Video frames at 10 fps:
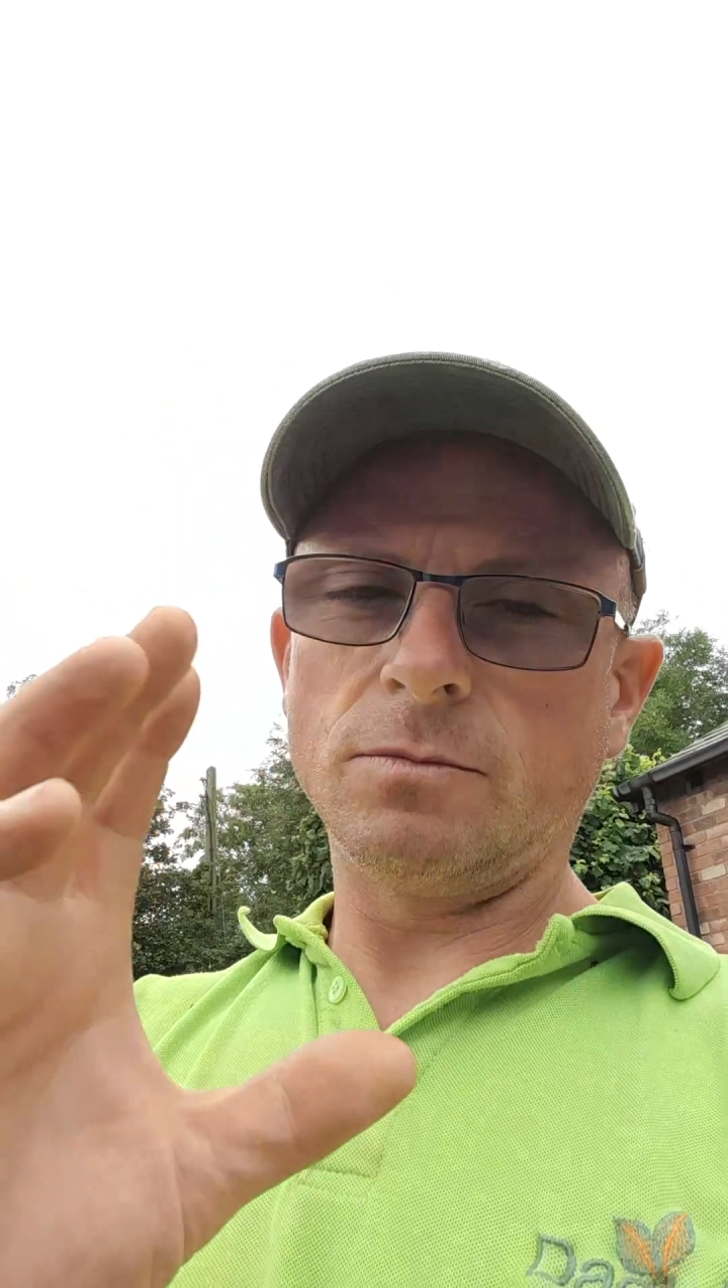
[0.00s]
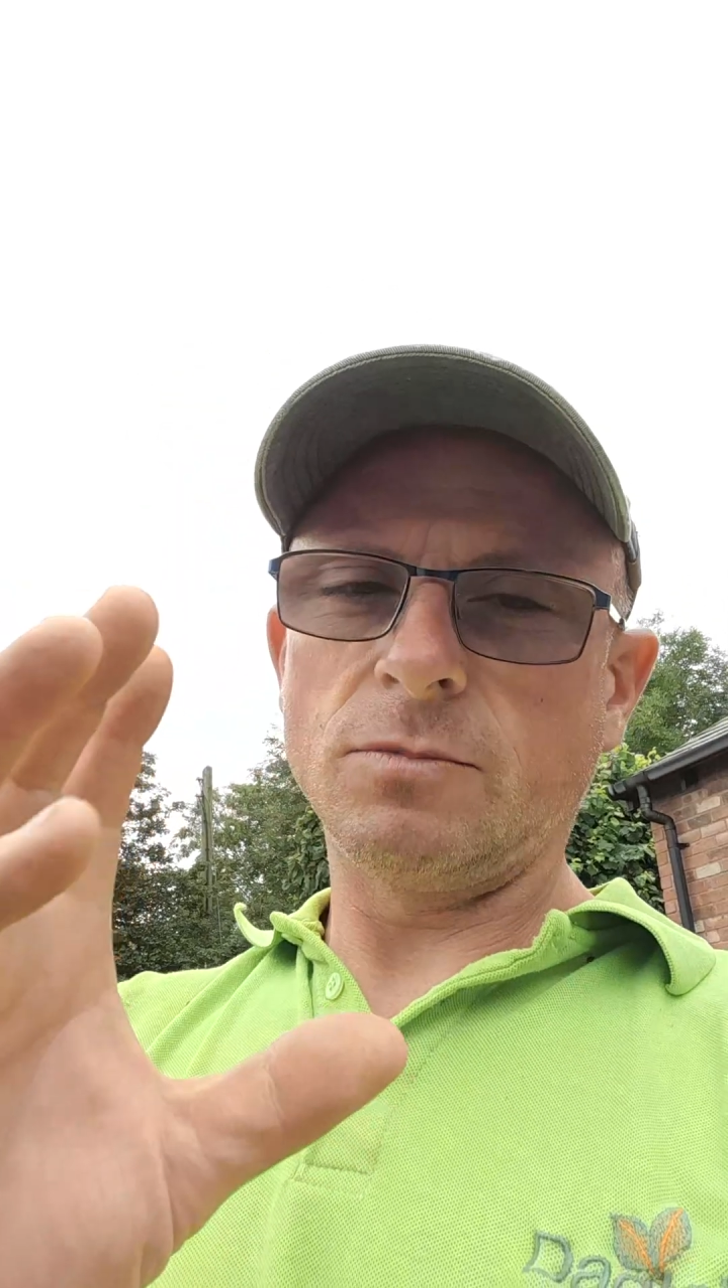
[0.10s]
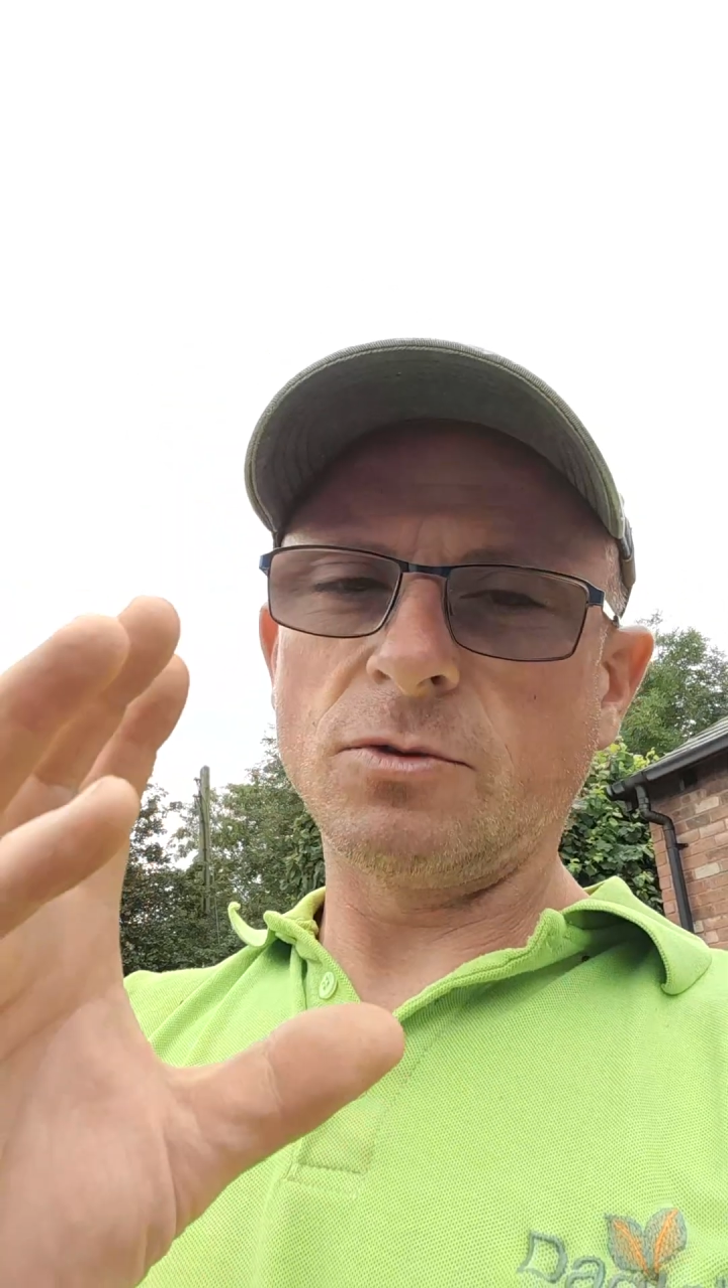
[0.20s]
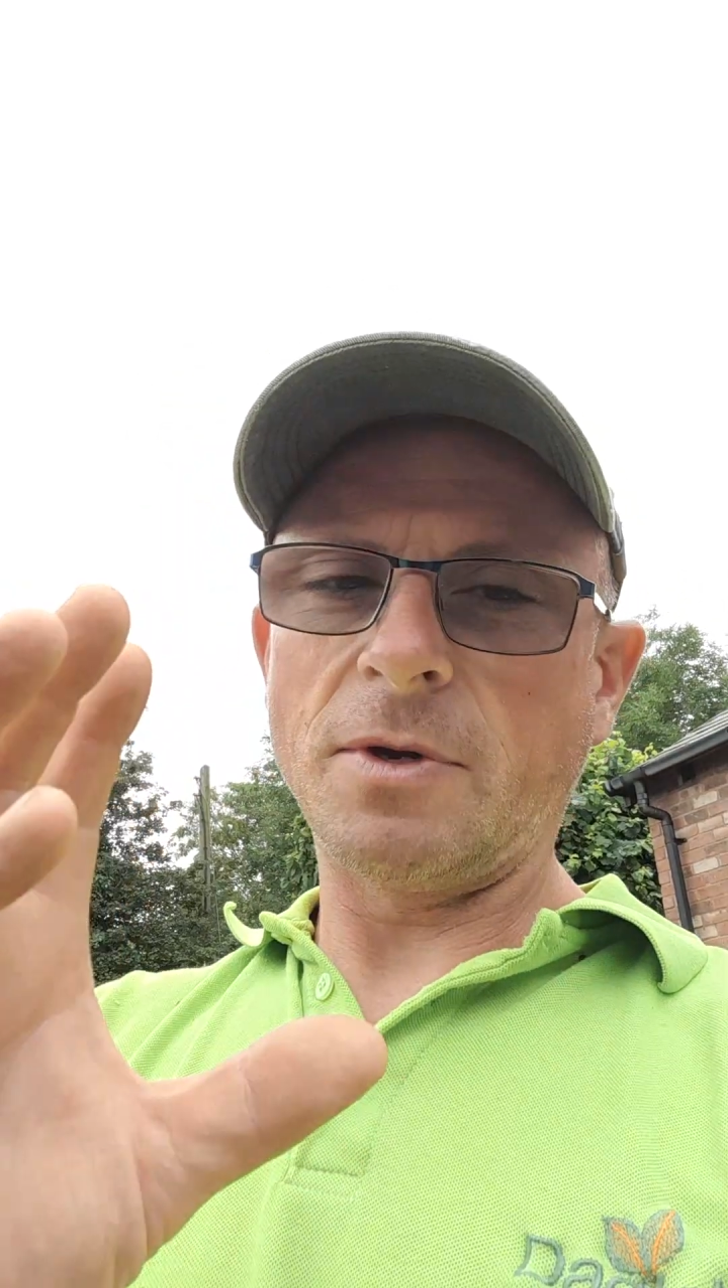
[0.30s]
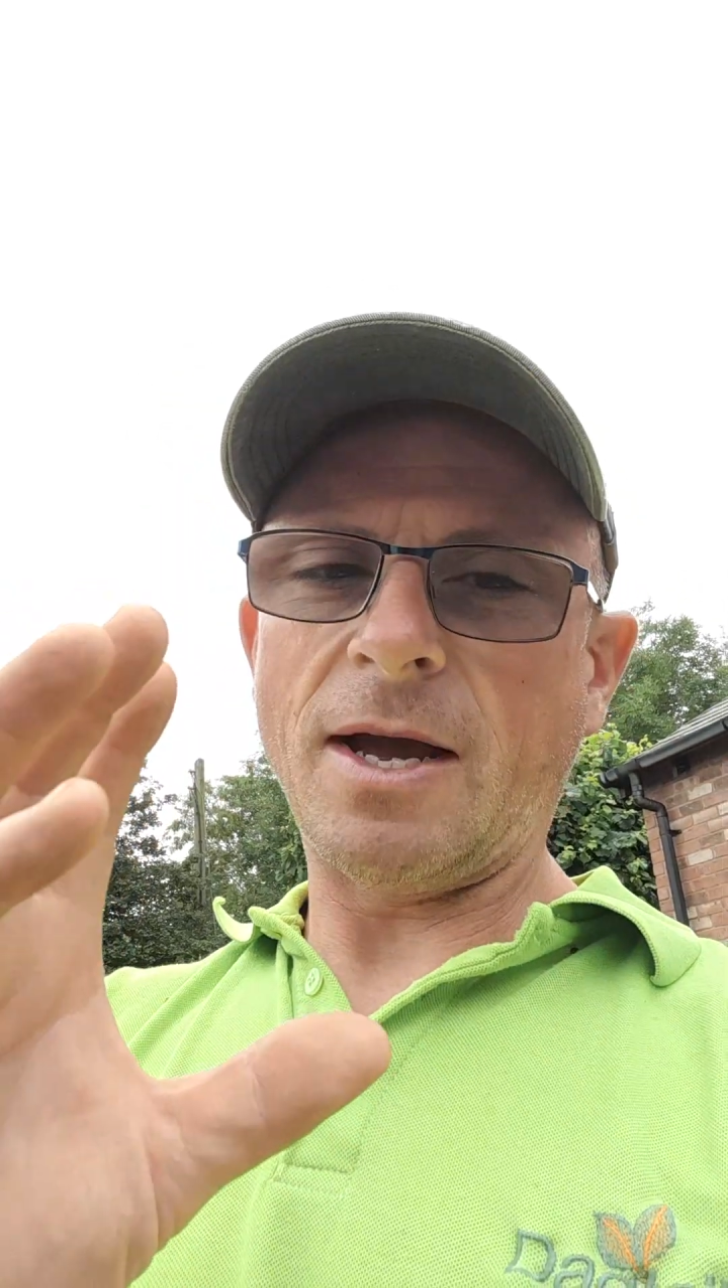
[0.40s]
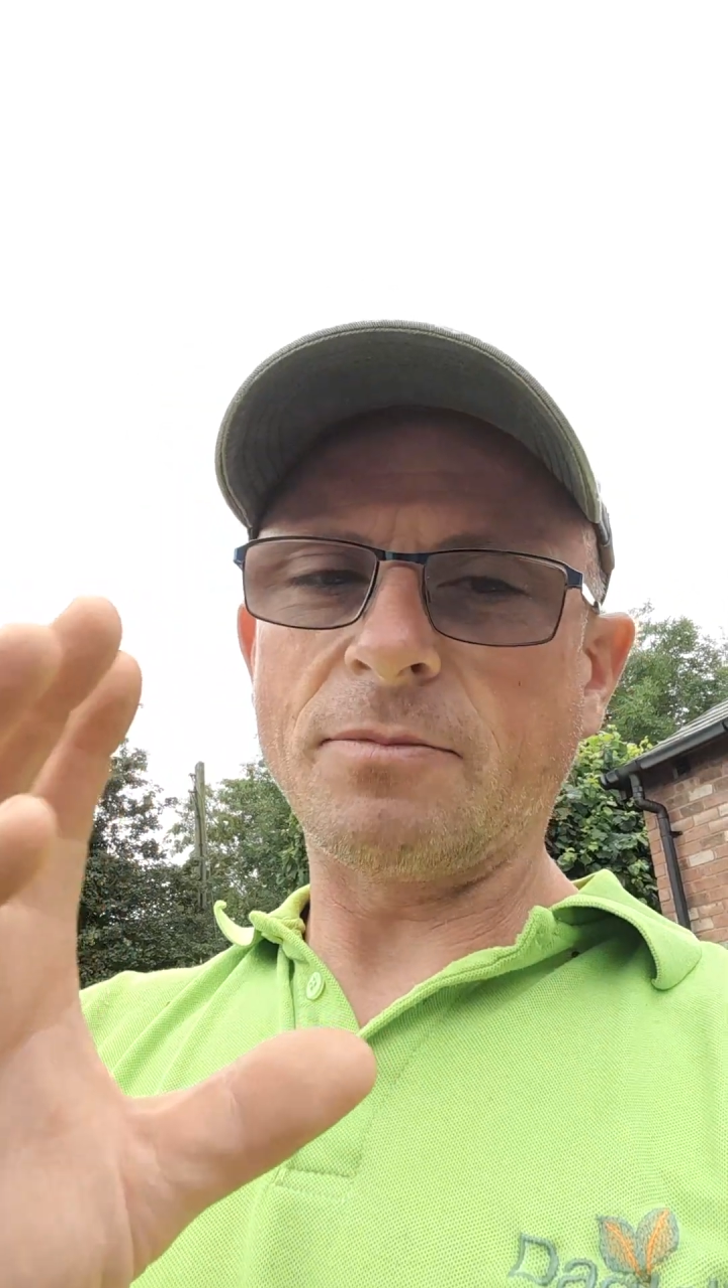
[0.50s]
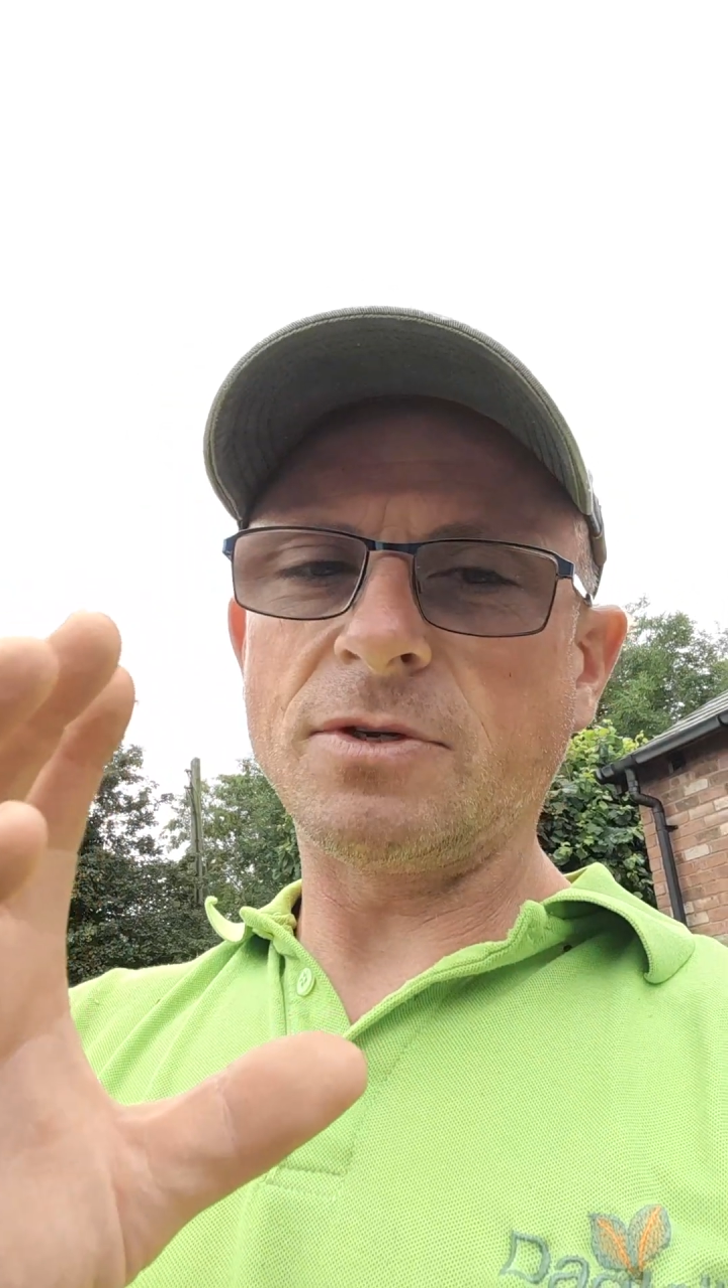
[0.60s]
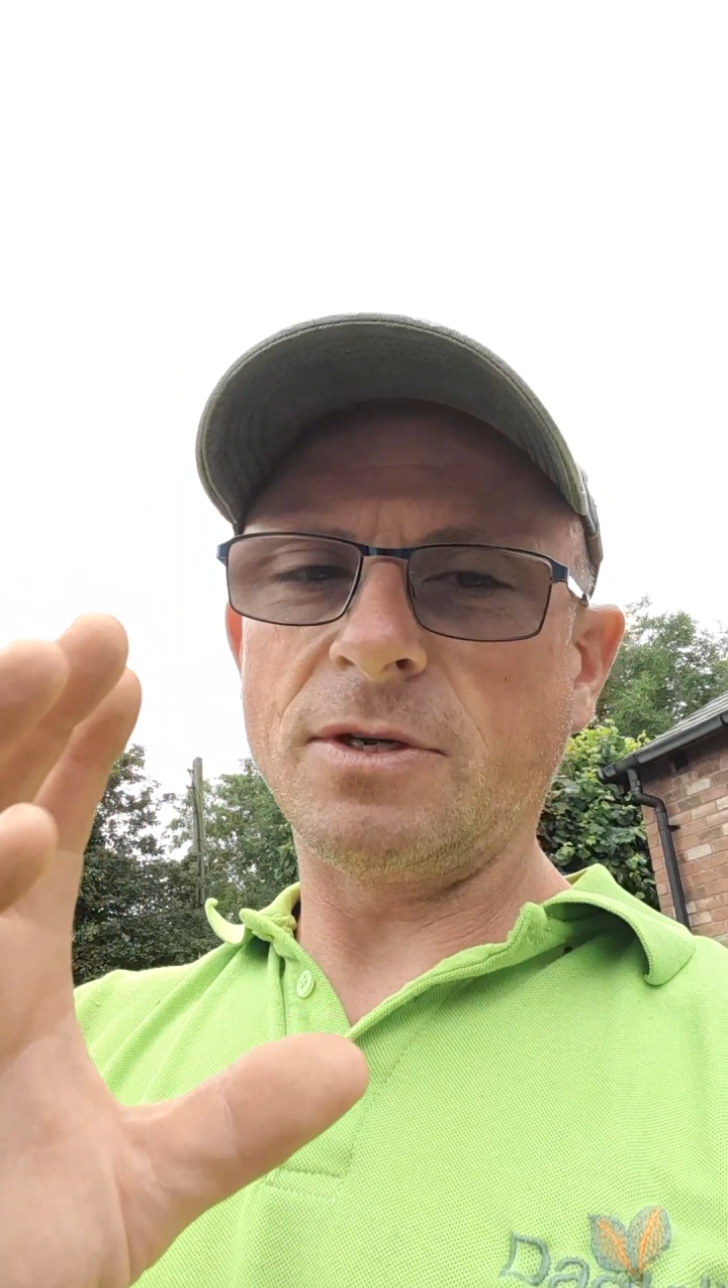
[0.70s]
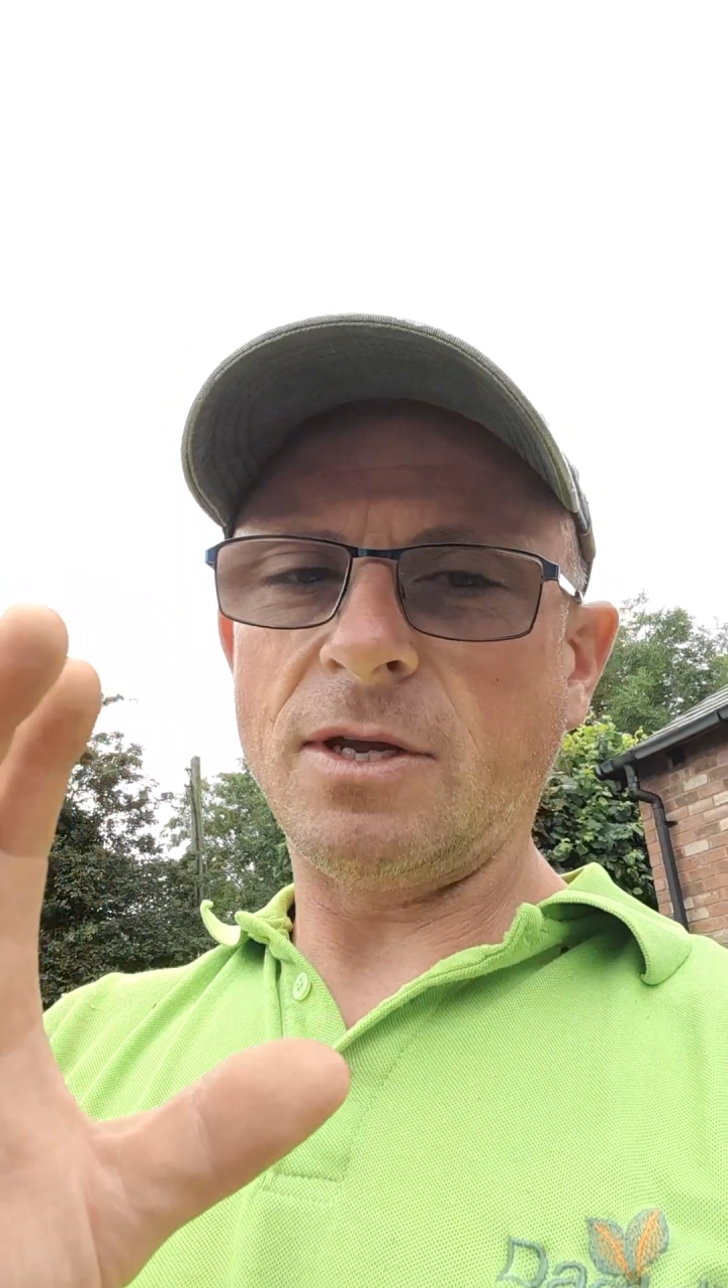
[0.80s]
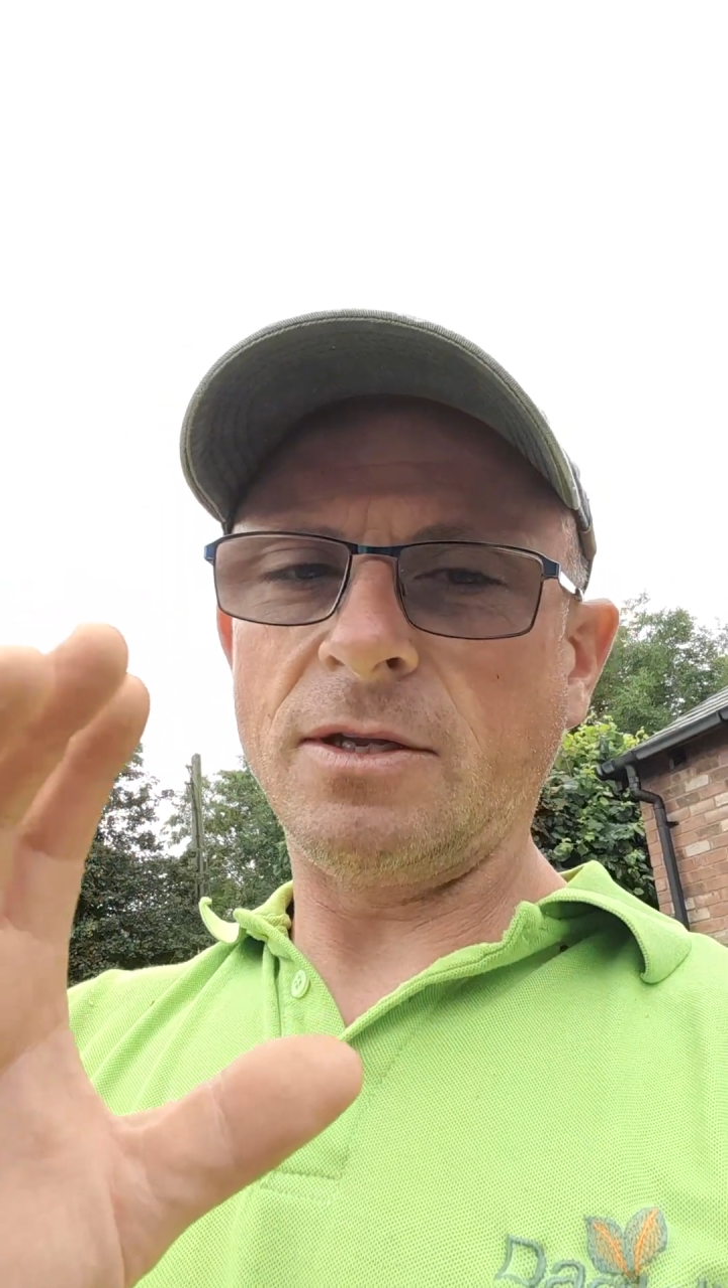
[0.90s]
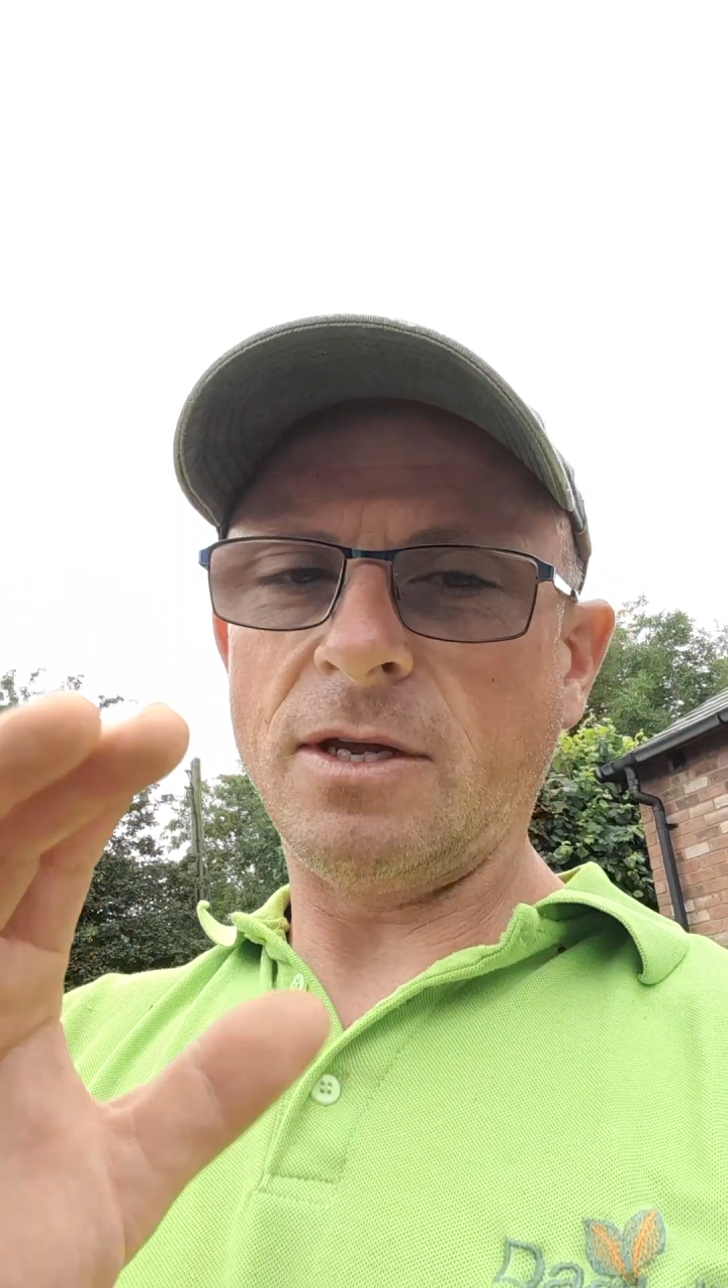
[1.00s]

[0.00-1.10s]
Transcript: some gaps in